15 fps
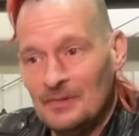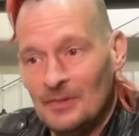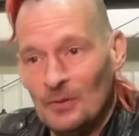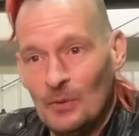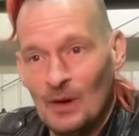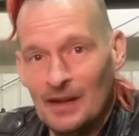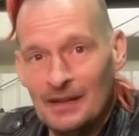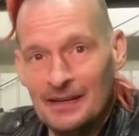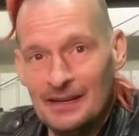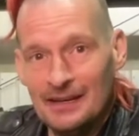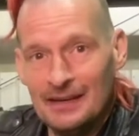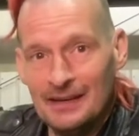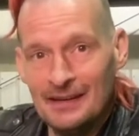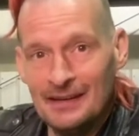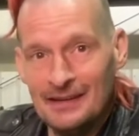welding
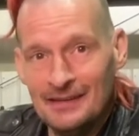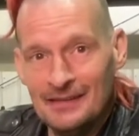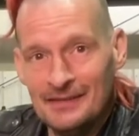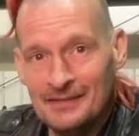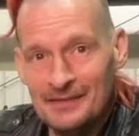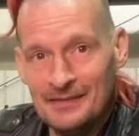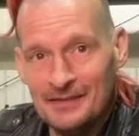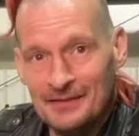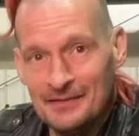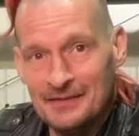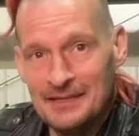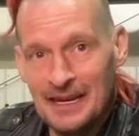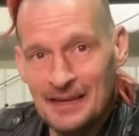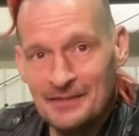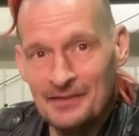in a
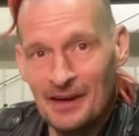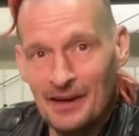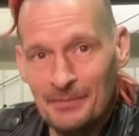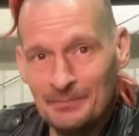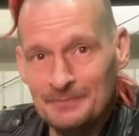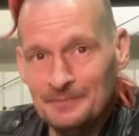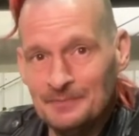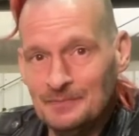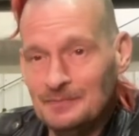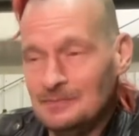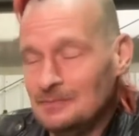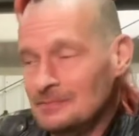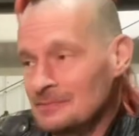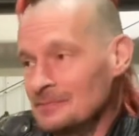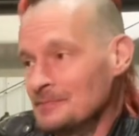tank top.
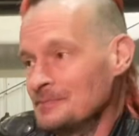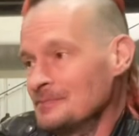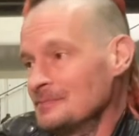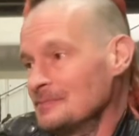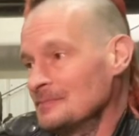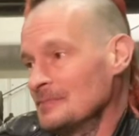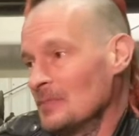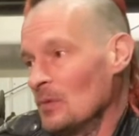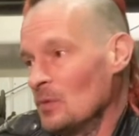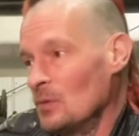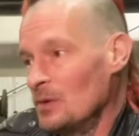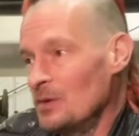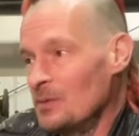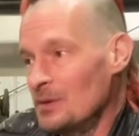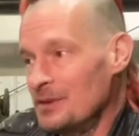
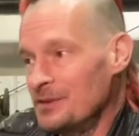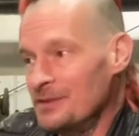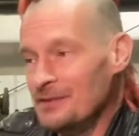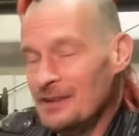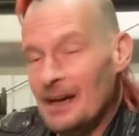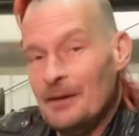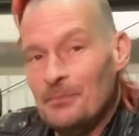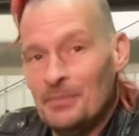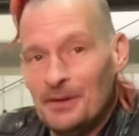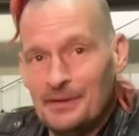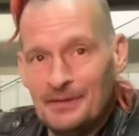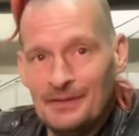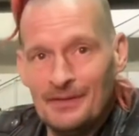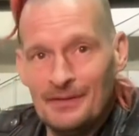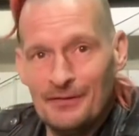We wouldn't do that, but
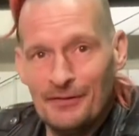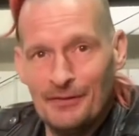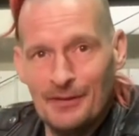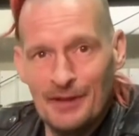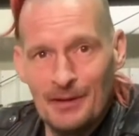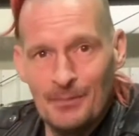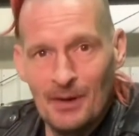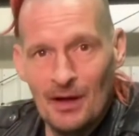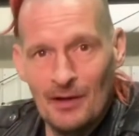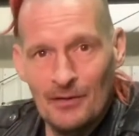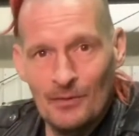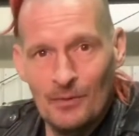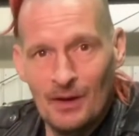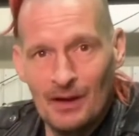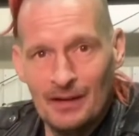for the amount of
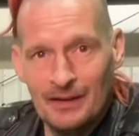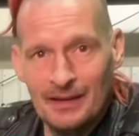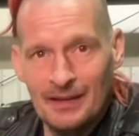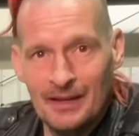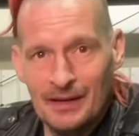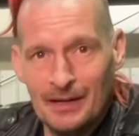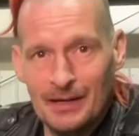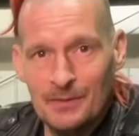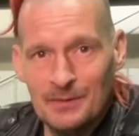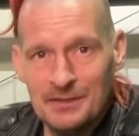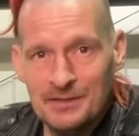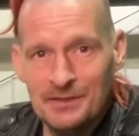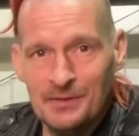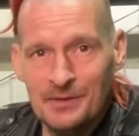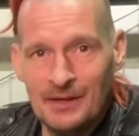welding that he was
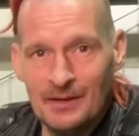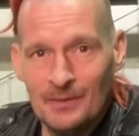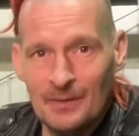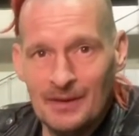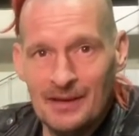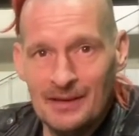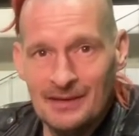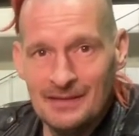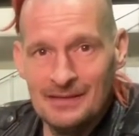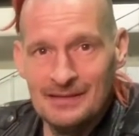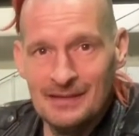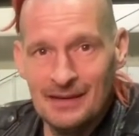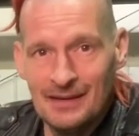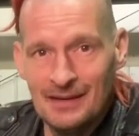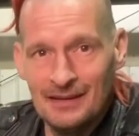doing with his
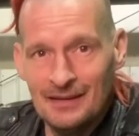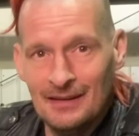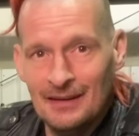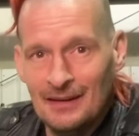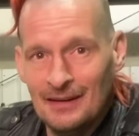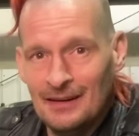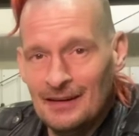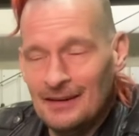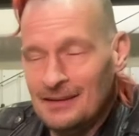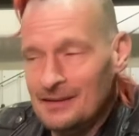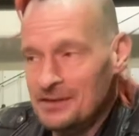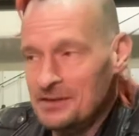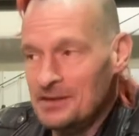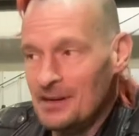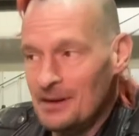
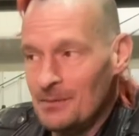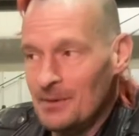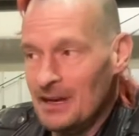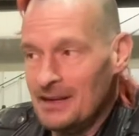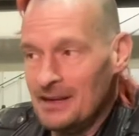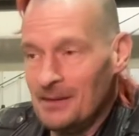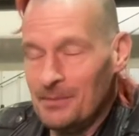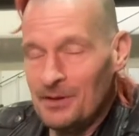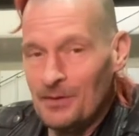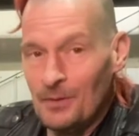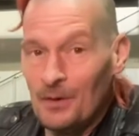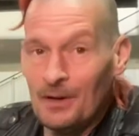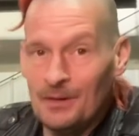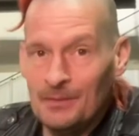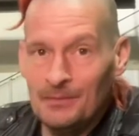GMAW
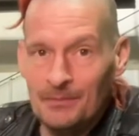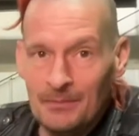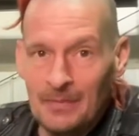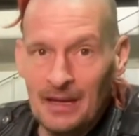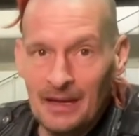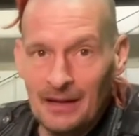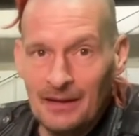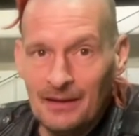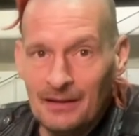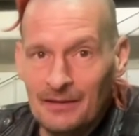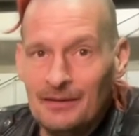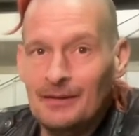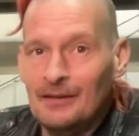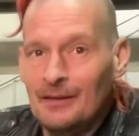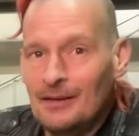or MIG,
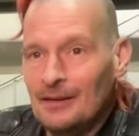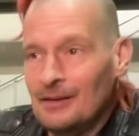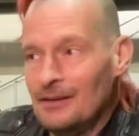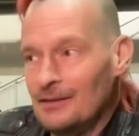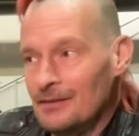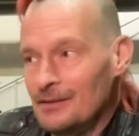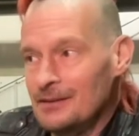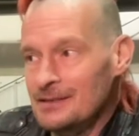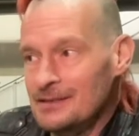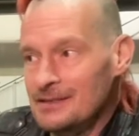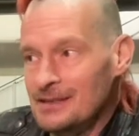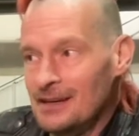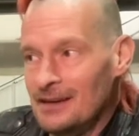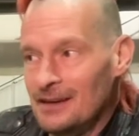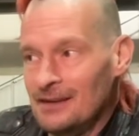was
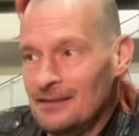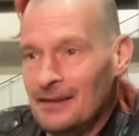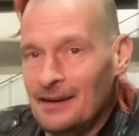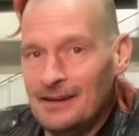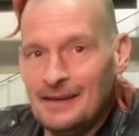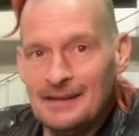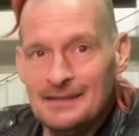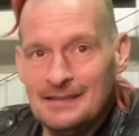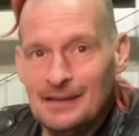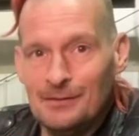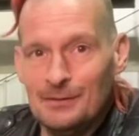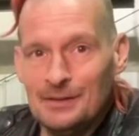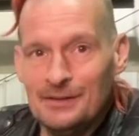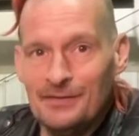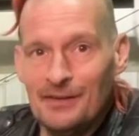I guess that
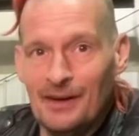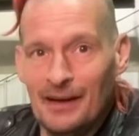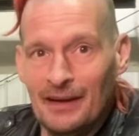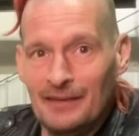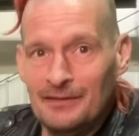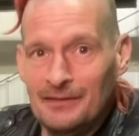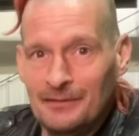was fine.